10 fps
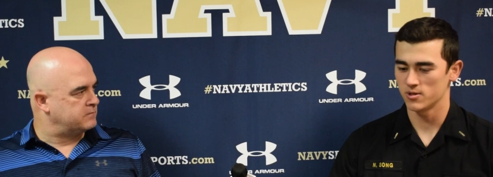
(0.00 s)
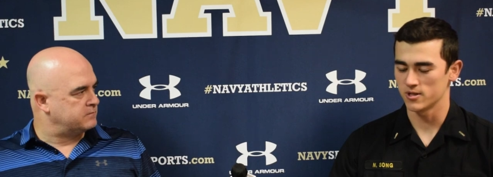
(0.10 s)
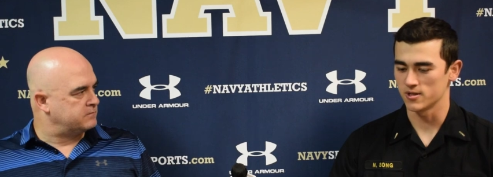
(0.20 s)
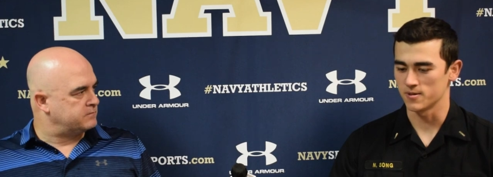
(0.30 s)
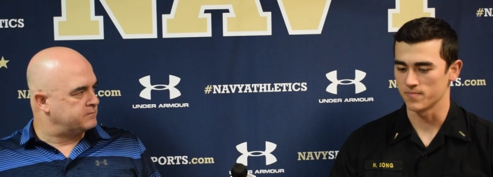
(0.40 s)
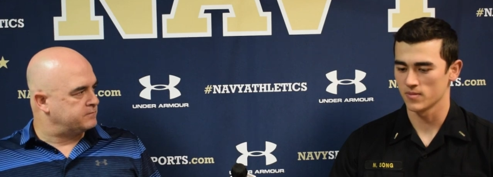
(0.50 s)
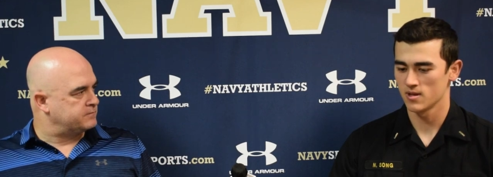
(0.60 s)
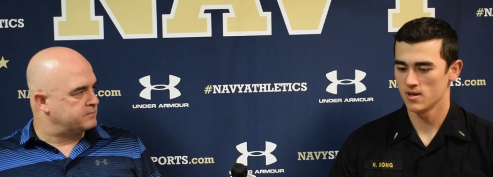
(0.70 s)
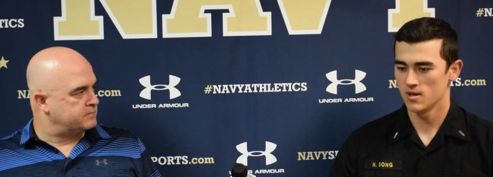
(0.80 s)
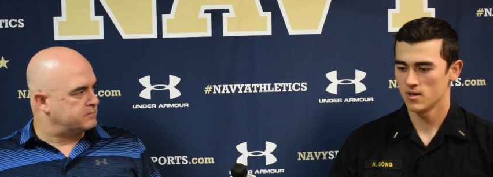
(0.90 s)
Speaker 1: but um,
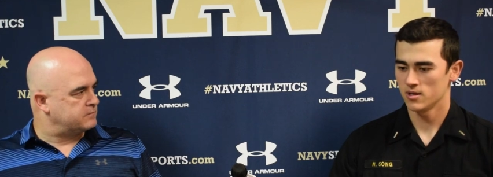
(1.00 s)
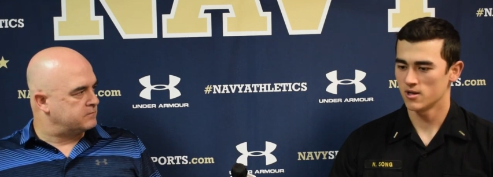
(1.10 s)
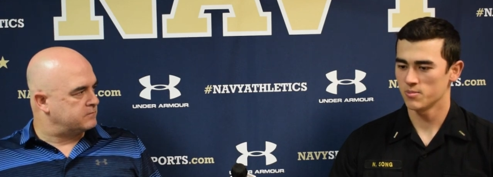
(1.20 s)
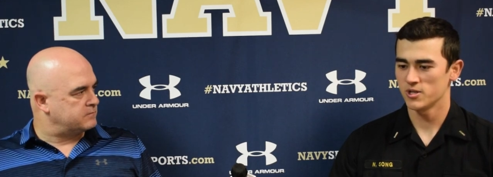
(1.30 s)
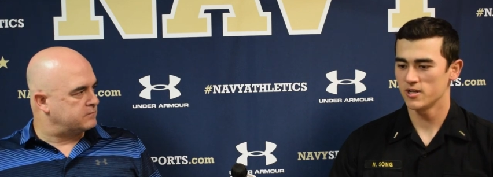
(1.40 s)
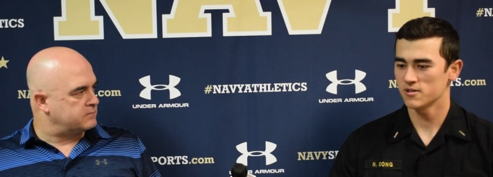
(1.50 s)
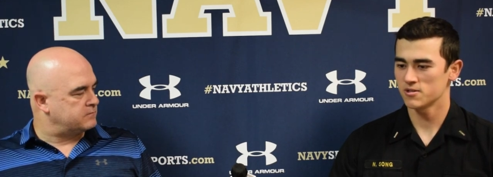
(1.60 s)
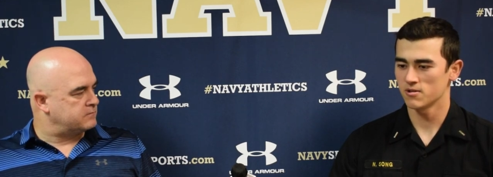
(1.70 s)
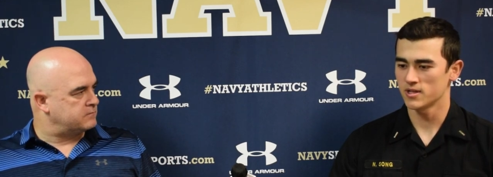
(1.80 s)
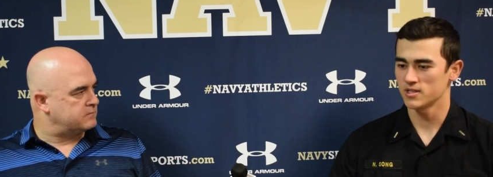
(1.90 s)
you know, I mean,
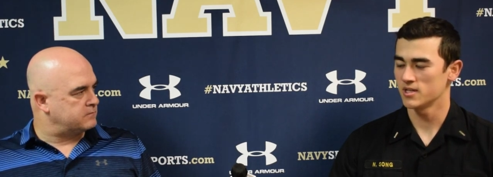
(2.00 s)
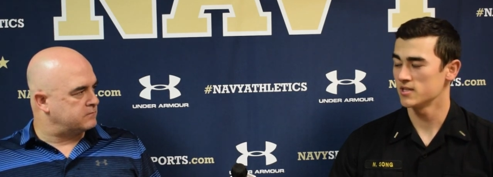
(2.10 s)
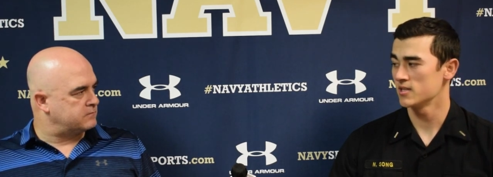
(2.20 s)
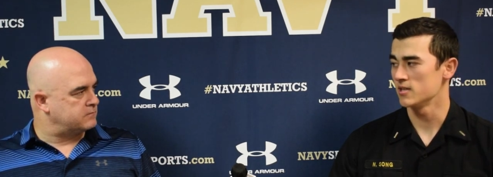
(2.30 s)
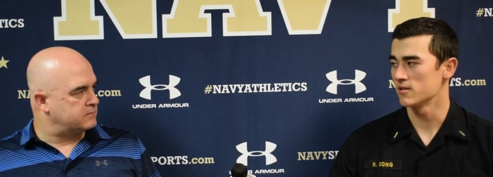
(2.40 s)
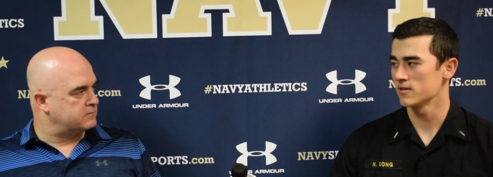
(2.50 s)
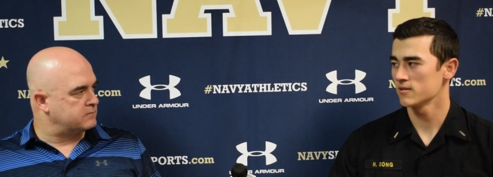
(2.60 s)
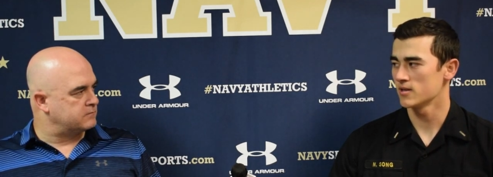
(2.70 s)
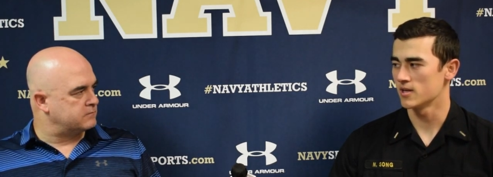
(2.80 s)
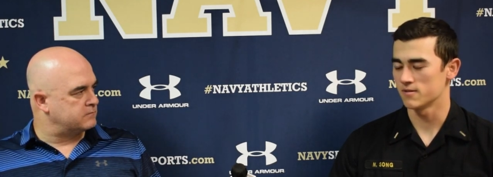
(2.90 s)
hitters don't like to hit in it
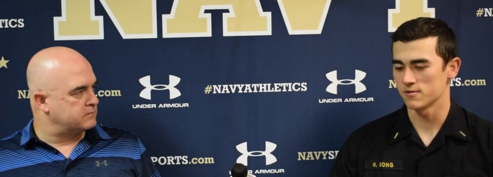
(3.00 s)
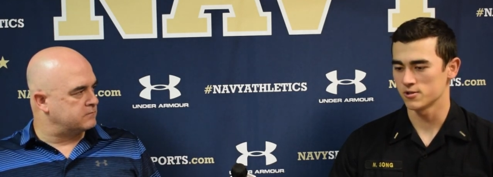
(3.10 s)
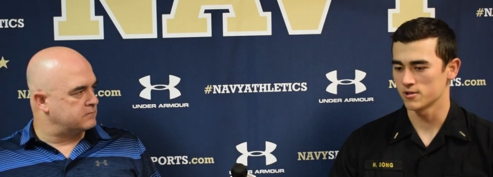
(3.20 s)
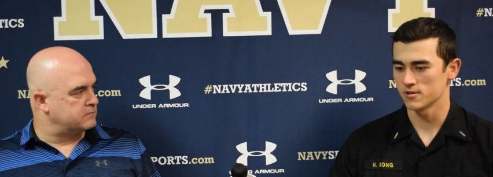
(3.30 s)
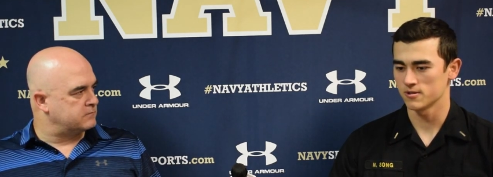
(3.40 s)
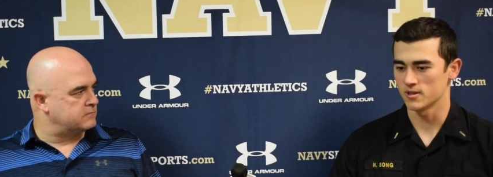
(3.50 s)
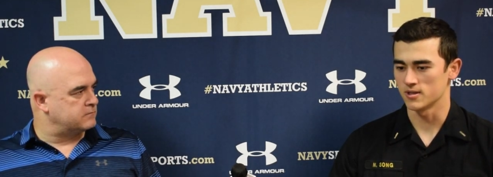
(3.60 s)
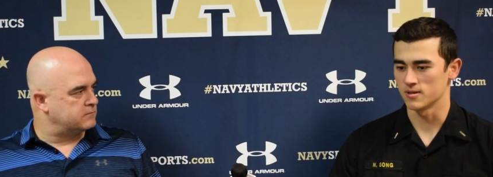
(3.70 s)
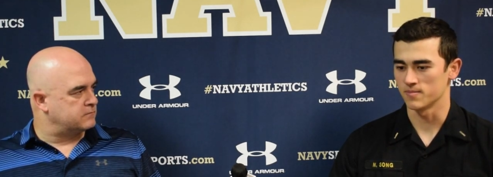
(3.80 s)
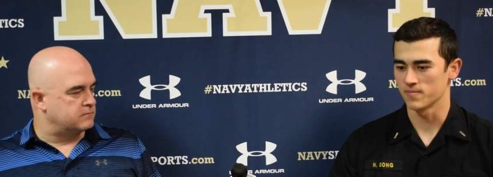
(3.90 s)
either, uh, for sure.
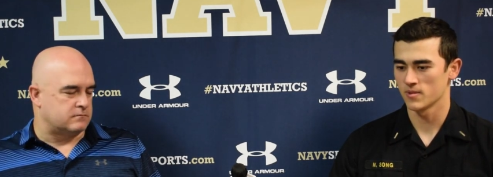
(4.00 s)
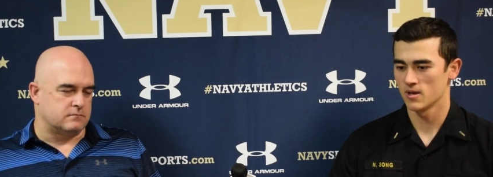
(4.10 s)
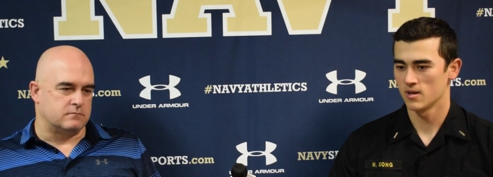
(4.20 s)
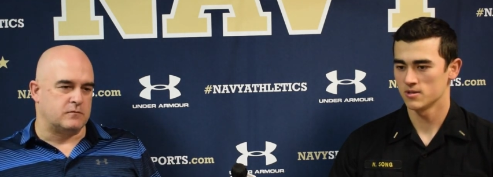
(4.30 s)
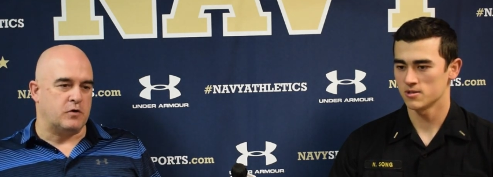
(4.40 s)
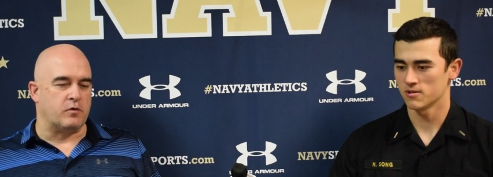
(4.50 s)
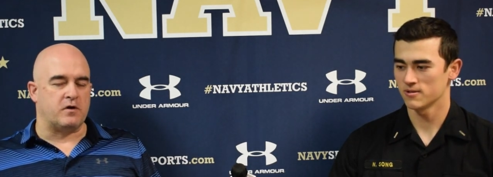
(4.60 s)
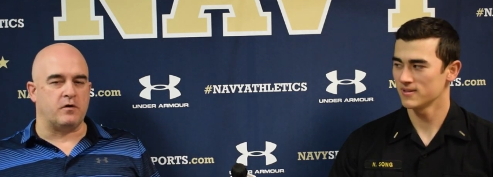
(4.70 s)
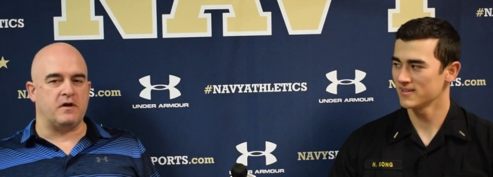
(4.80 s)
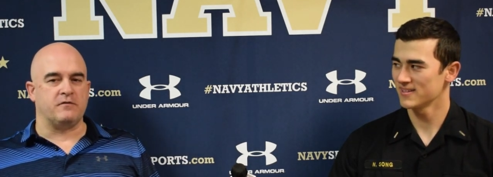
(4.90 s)
Um, mm, you so
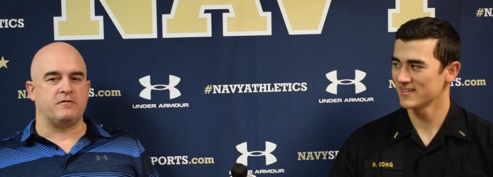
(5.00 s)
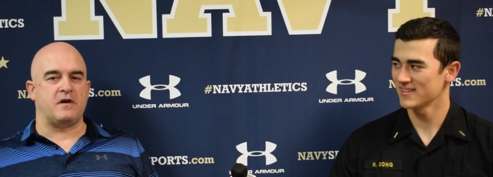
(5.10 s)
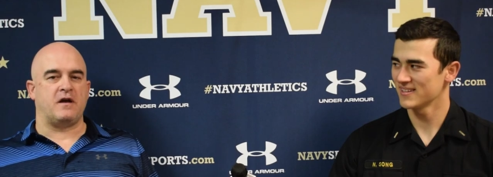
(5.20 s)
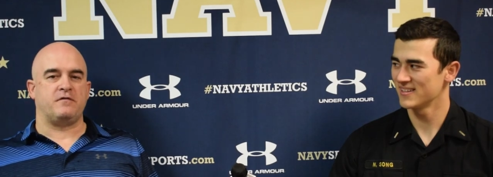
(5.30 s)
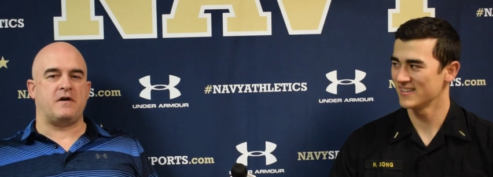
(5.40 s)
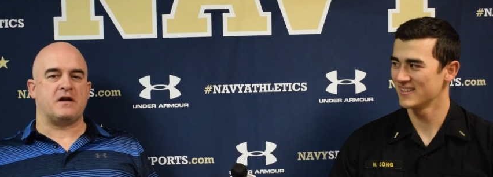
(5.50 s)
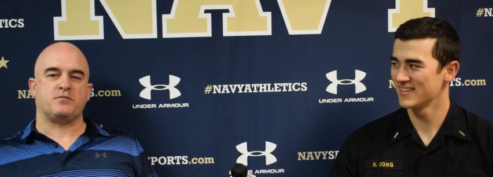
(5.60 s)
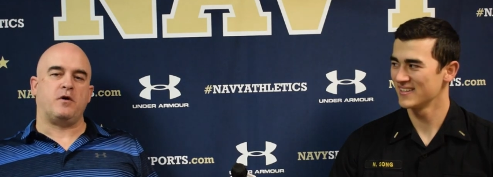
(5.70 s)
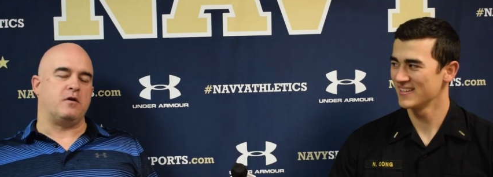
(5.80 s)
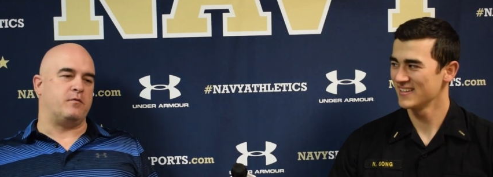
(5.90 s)
run an
Speaker 2: inside
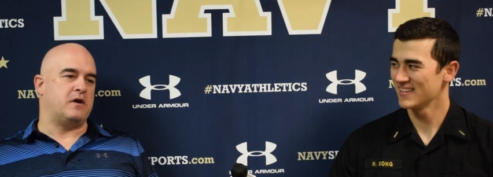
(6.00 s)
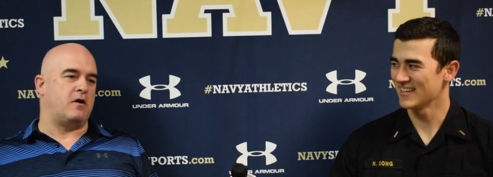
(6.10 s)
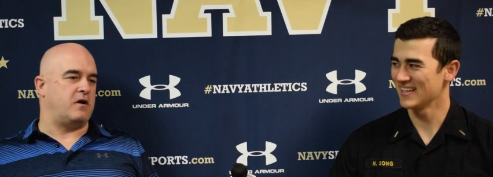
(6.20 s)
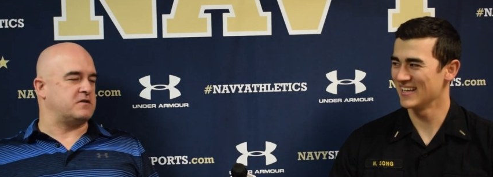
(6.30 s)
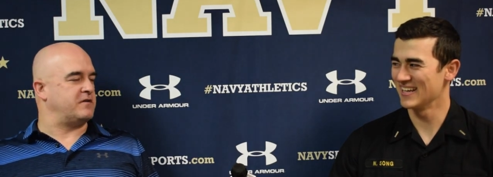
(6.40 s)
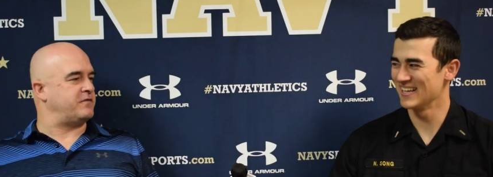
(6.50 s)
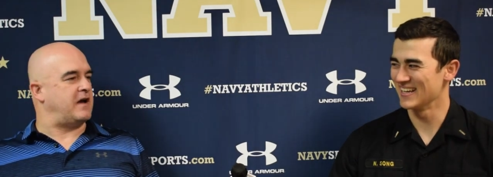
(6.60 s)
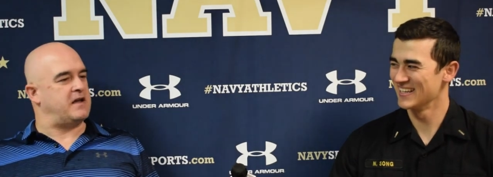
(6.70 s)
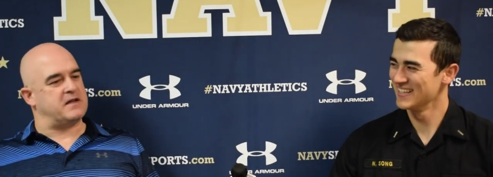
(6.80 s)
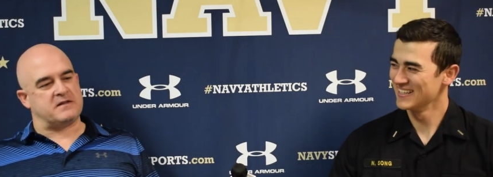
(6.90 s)
fastball on me, Hoss. if
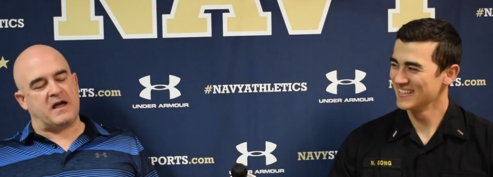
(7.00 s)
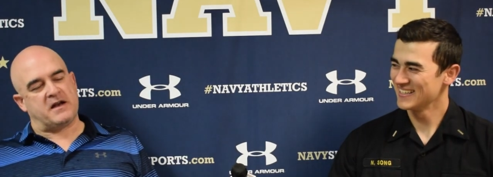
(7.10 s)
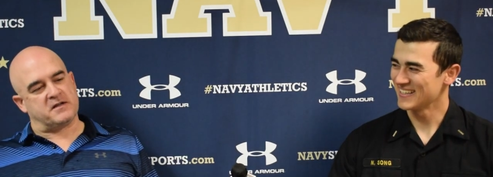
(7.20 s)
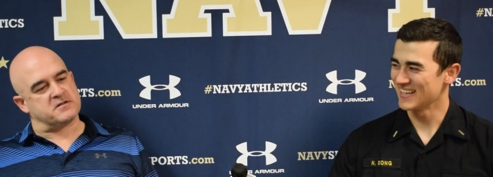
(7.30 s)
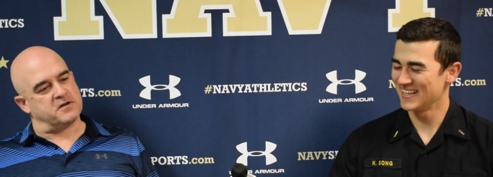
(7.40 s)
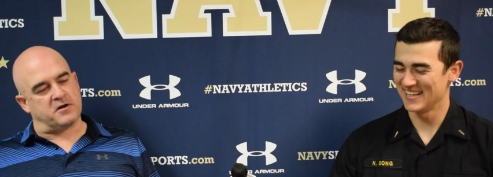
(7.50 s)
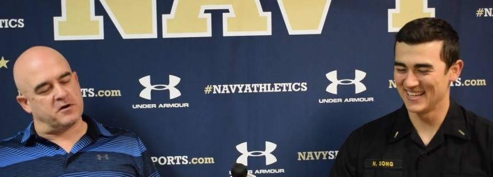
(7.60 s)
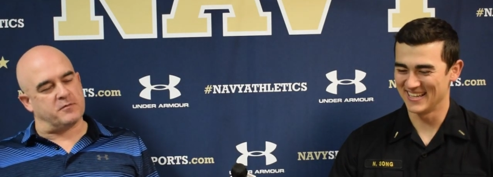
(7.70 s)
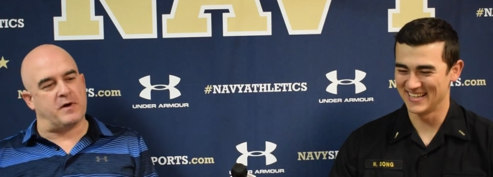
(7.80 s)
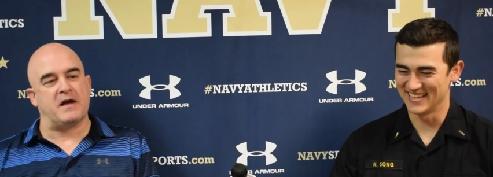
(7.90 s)
I hit that, it's going
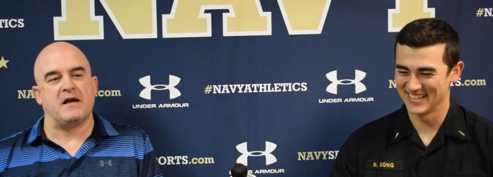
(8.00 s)
to hurt my